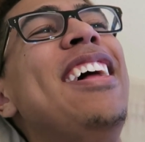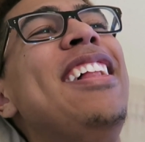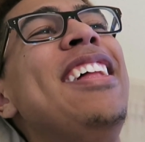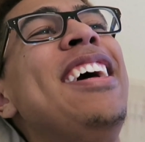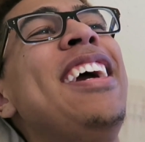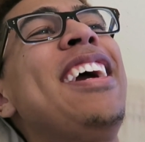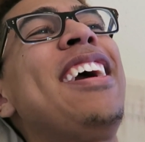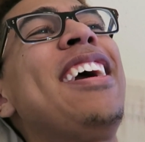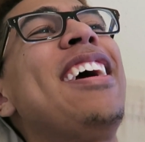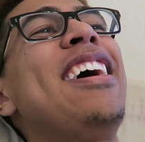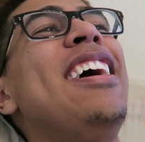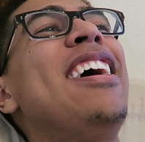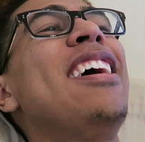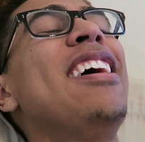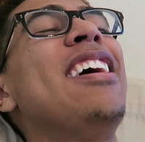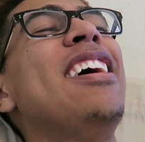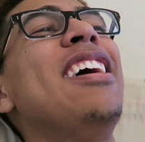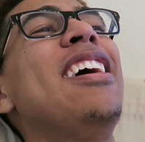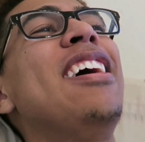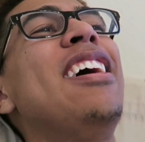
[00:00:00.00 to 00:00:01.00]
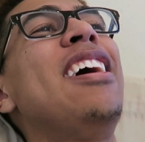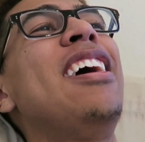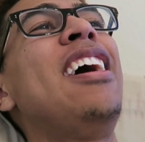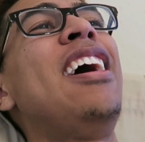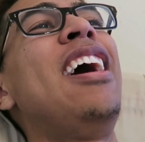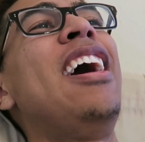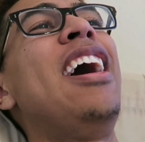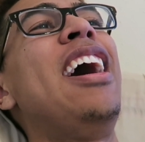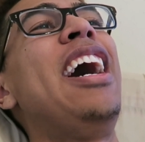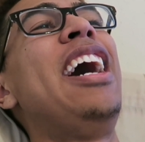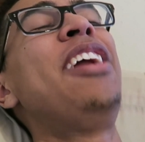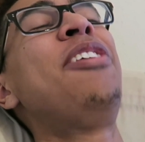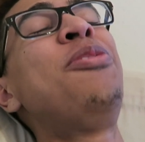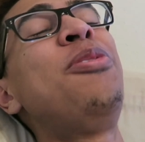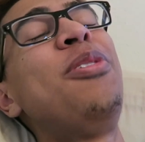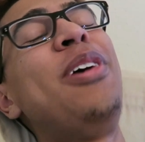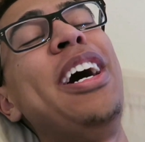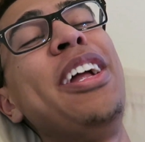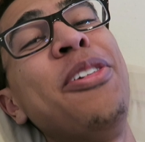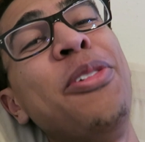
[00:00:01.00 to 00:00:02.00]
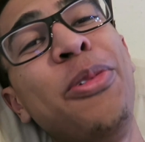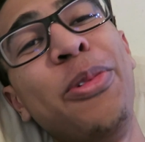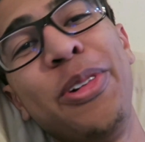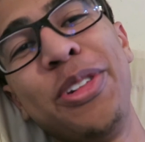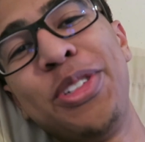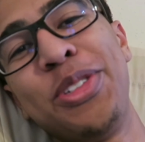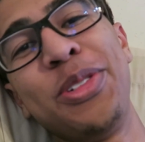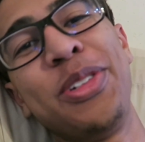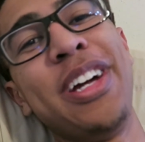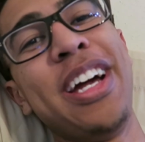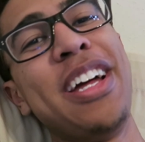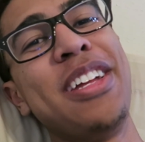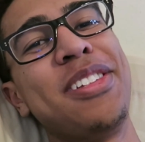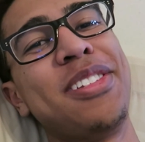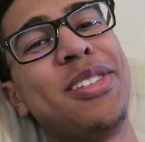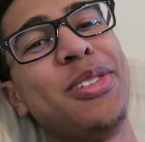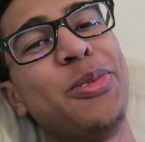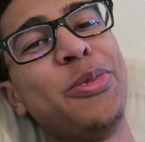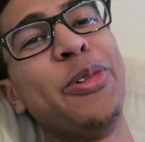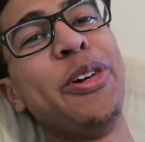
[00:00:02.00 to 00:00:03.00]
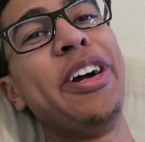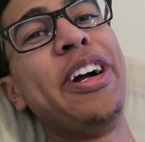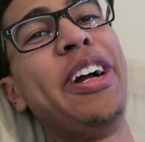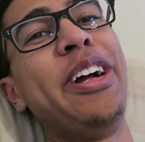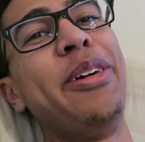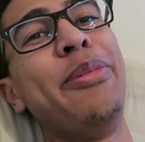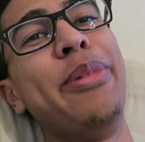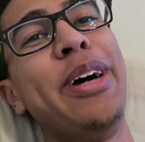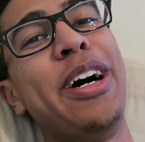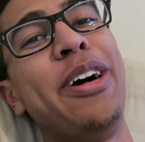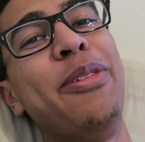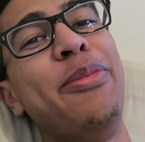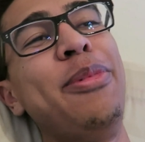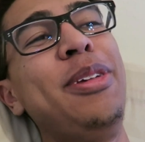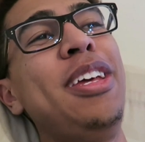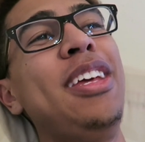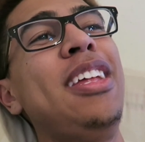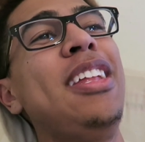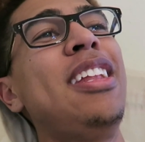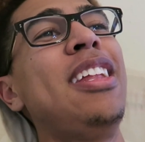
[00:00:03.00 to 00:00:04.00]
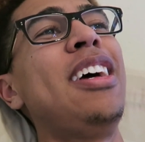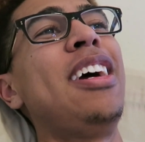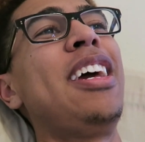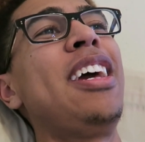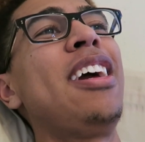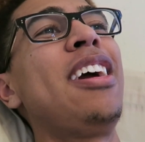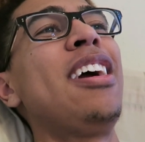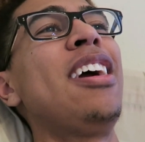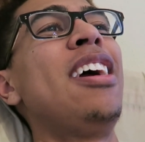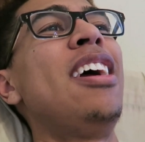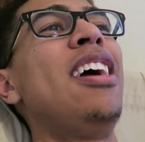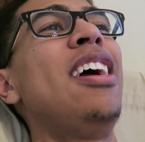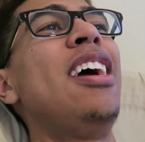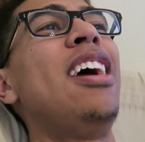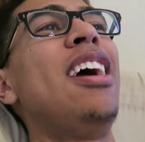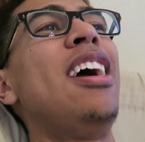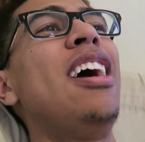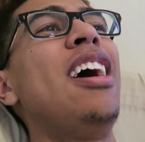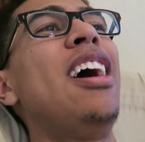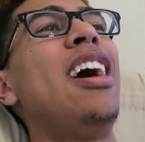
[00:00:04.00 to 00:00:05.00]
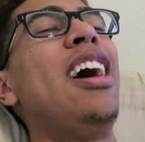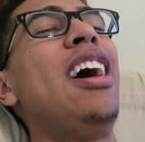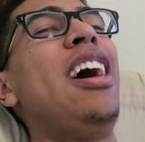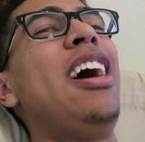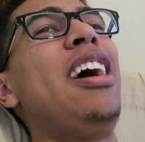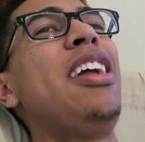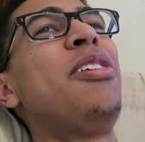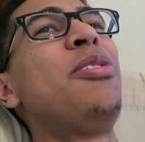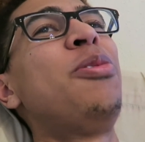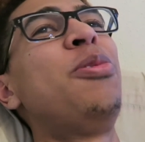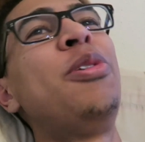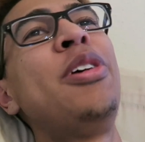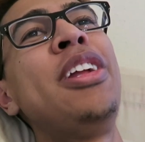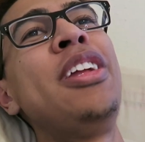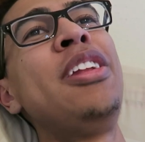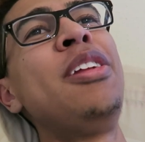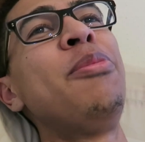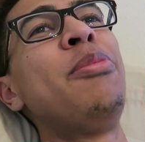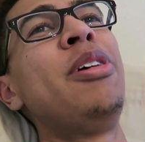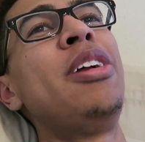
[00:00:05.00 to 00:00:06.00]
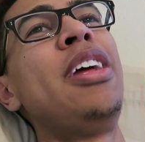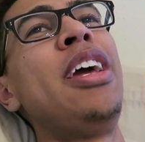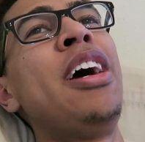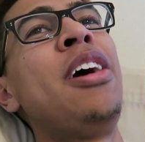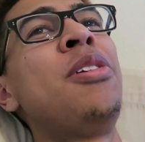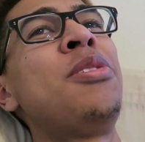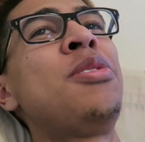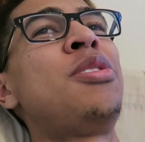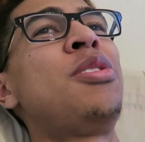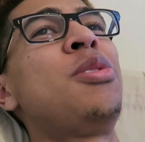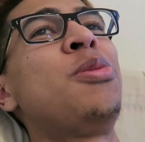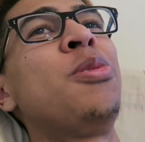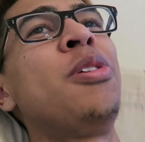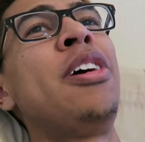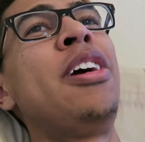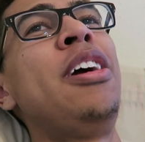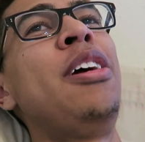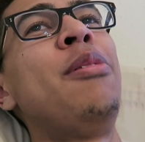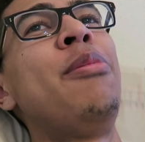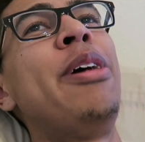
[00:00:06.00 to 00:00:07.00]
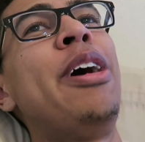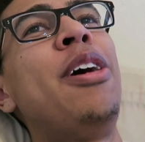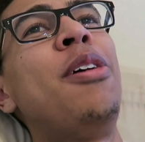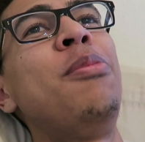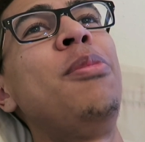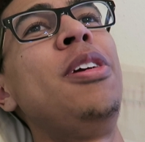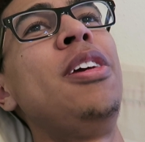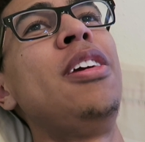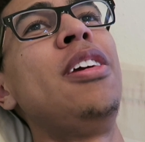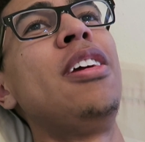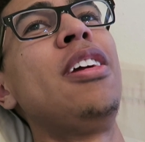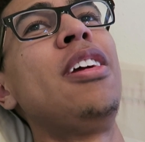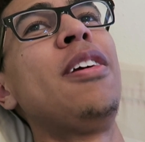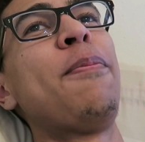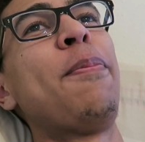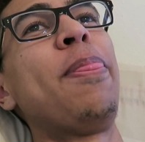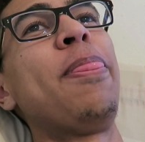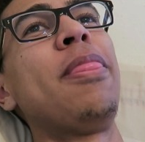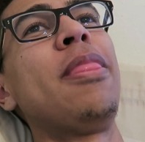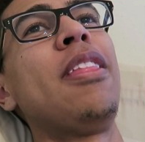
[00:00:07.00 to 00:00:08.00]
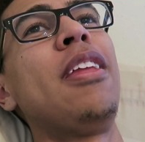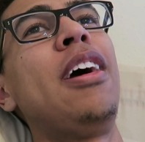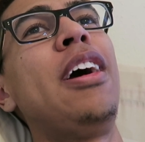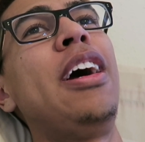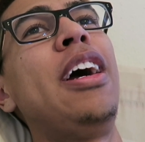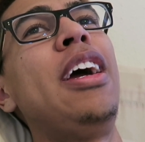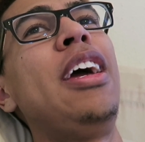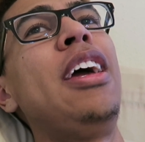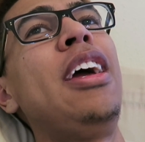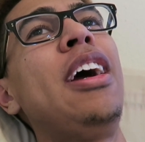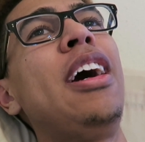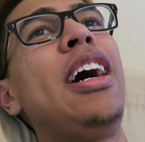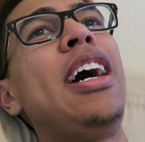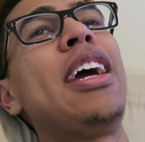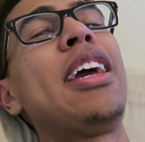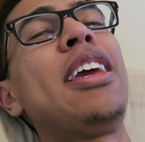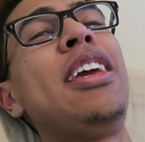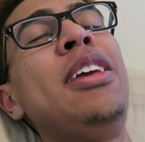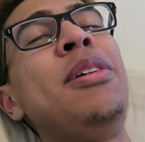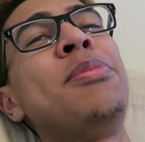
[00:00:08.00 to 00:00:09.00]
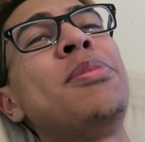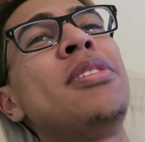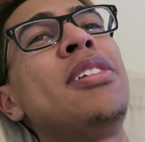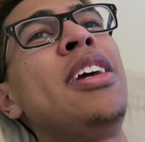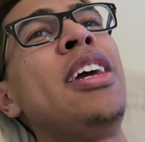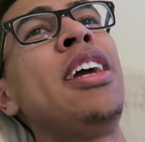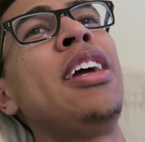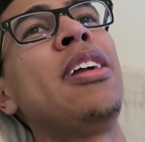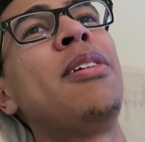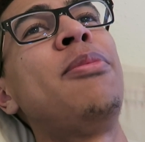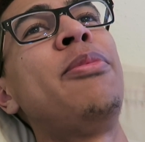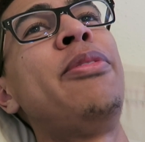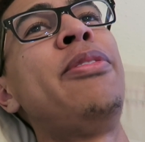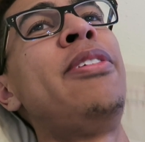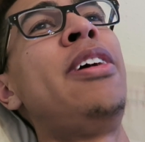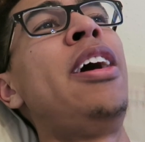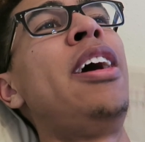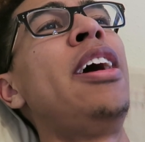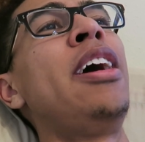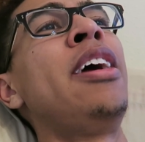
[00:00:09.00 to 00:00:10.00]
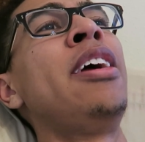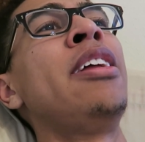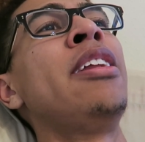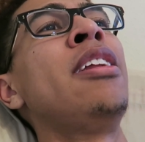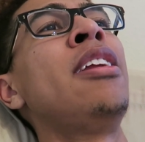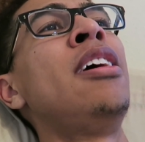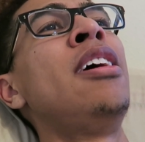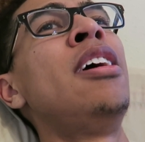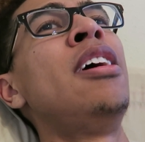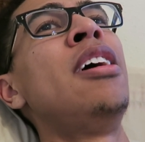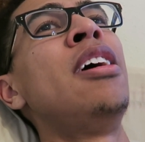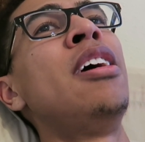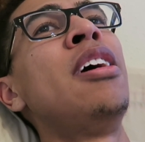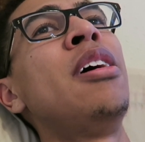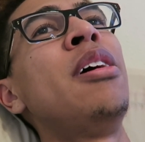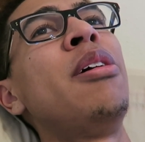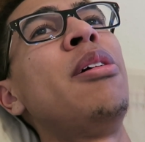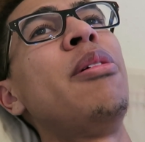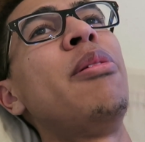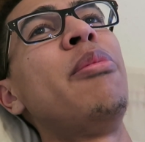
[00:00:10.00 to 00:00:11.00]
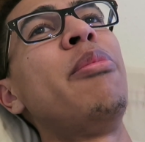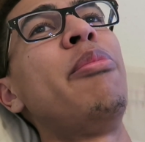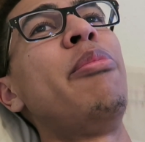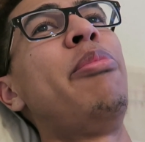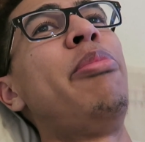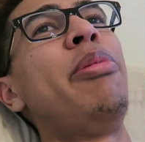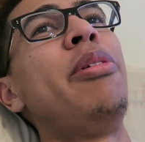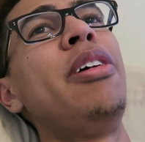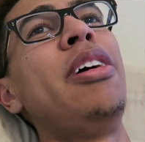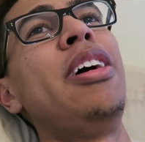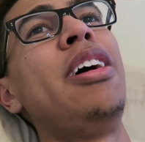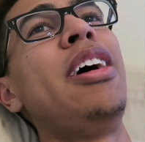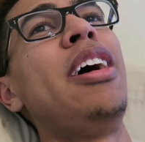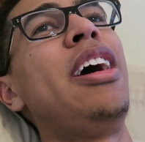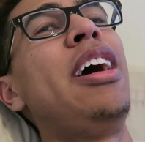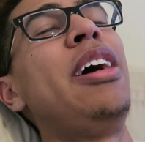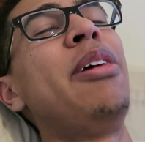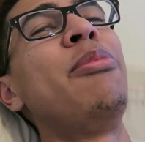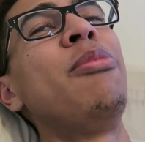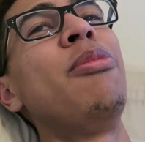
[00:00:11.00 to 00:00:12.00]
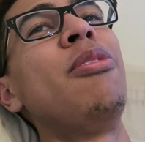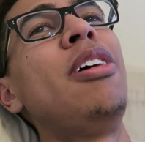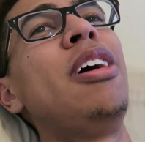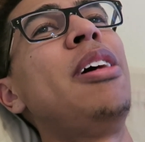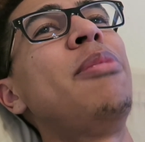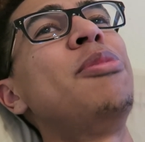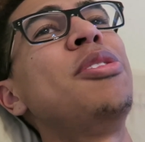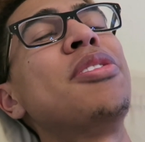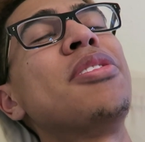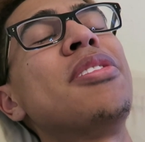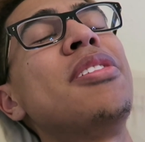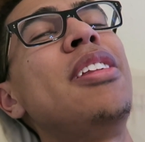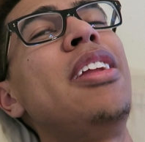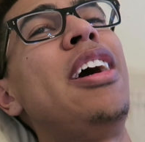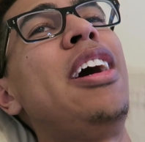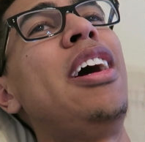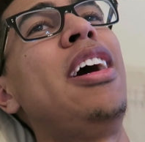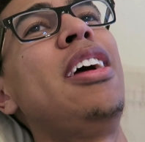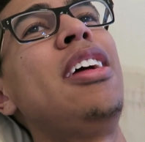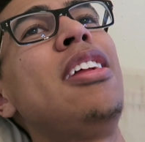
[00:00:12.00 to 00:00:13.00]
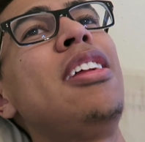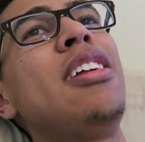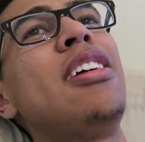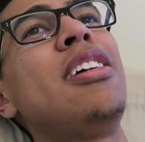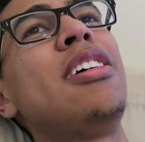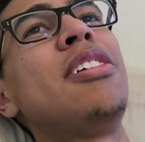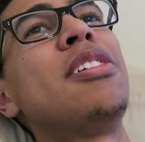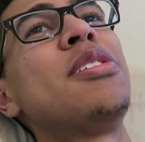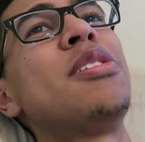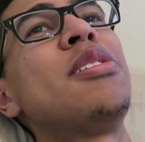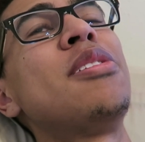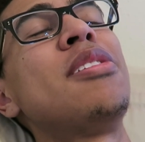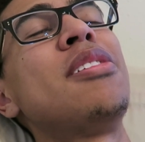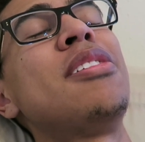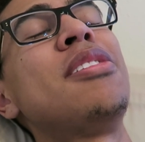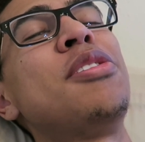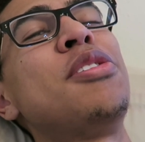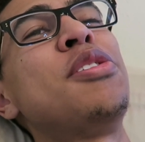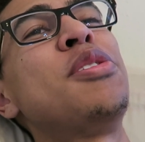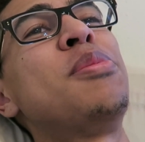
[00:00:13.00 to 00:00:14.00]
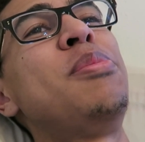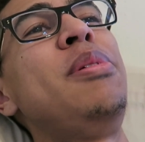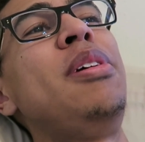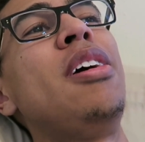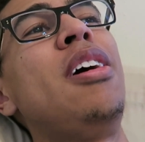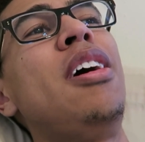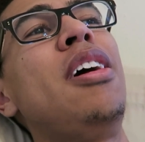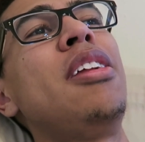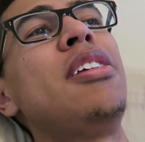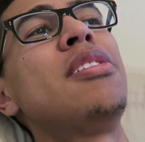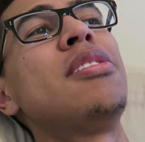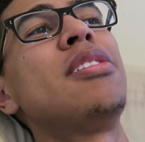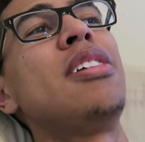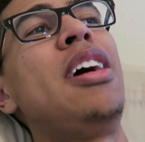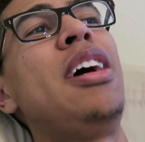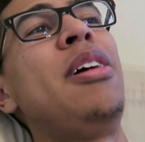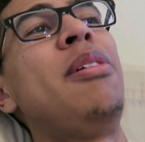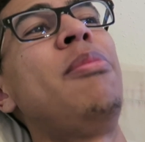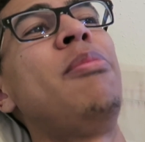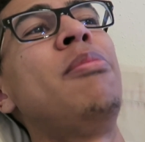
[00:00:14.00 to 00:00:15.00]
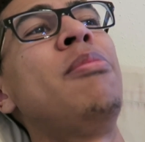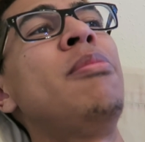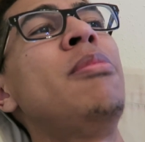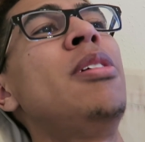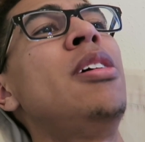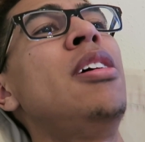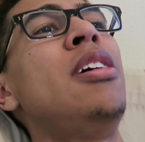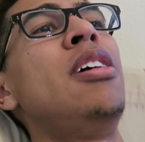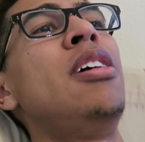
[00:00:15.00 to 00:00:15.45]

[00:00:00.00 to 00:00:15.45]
like, I don't want you guys to worry about me, and like, I don't want anybody else to worry about me. I keep saying I'm fine, but I'm just not. Let's just be honest. I'm